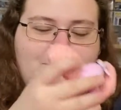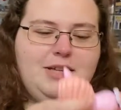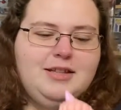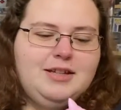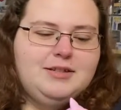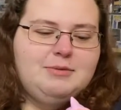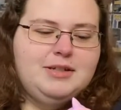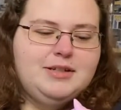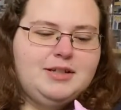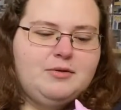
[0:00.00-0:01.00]
to me, that
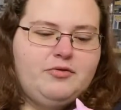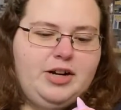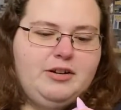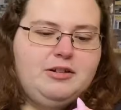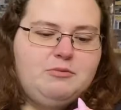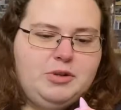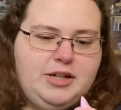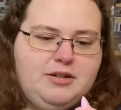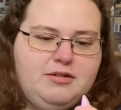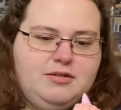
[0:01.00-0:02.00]
smells like a very
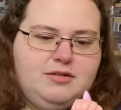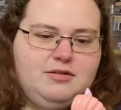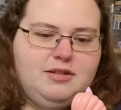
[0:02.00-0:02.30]
weird...